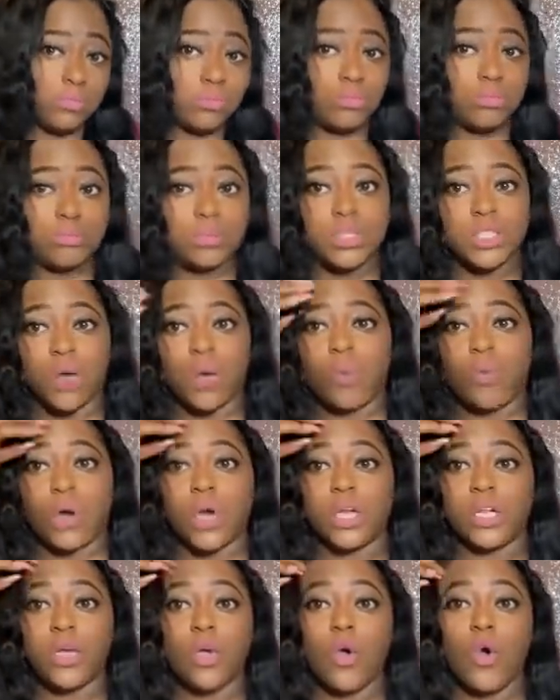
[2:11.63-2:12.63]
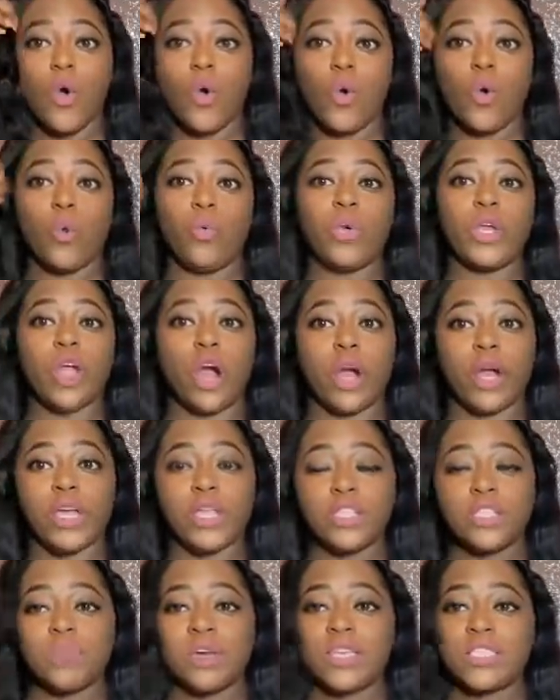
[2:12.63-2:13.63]
someone who we are
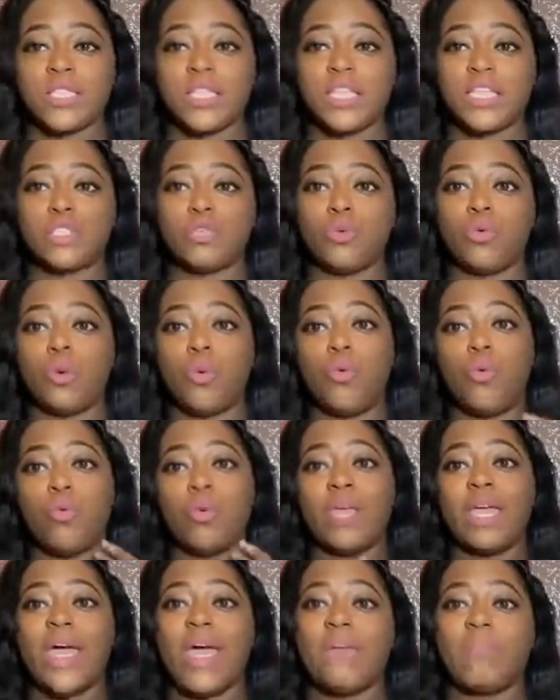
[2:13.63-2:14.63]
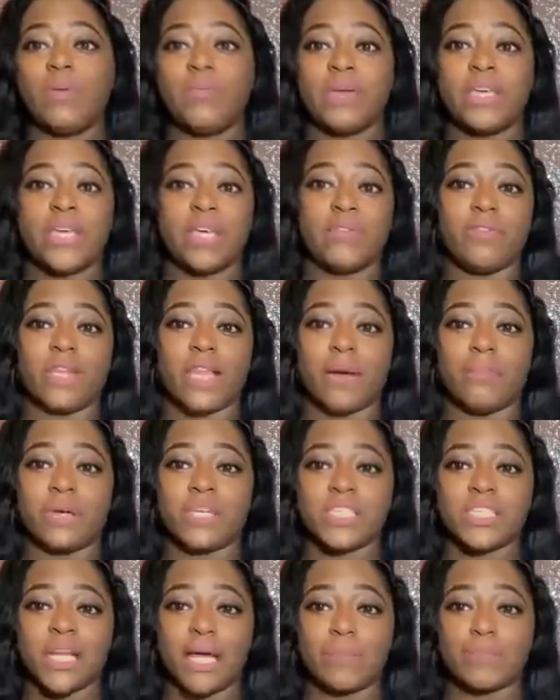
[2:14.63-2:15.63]
interested into, who we haven't been giving that
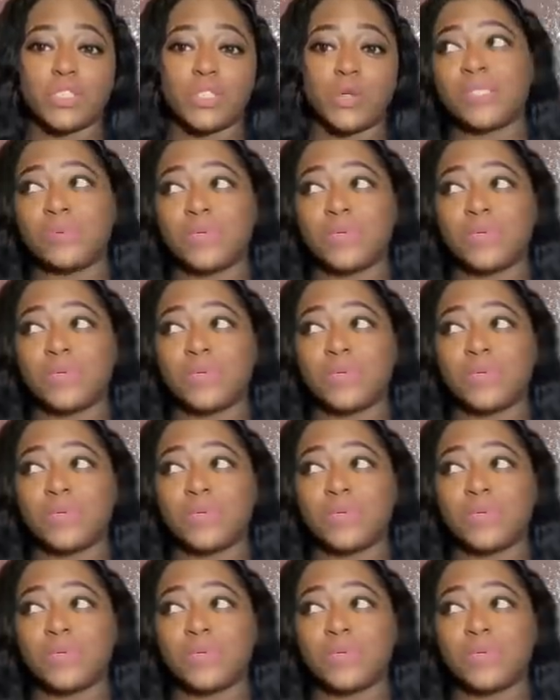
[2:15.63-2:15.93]
much time to.